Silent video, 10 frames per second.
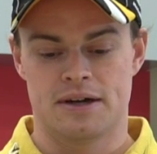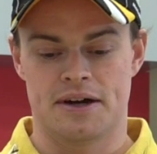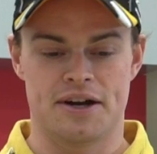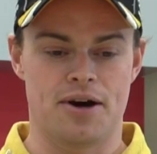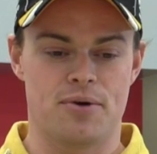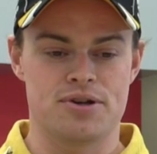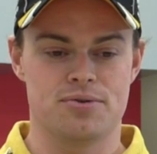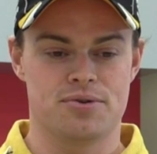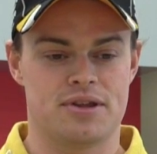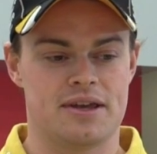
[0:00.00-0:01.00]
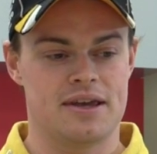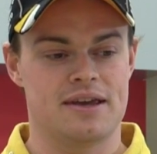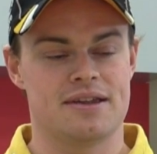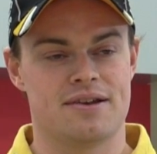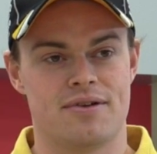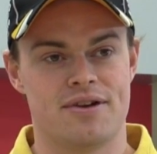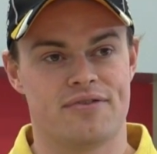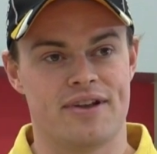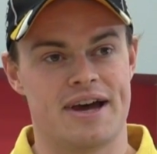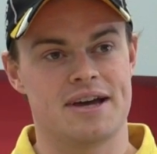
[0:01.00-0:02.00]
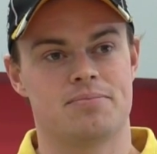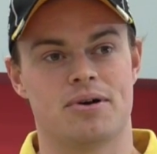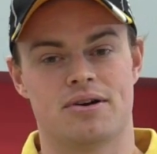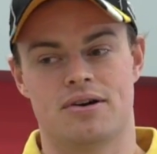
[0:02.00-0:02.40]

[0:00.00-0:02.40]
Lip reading: I don't know what you were thinking in the red flag, but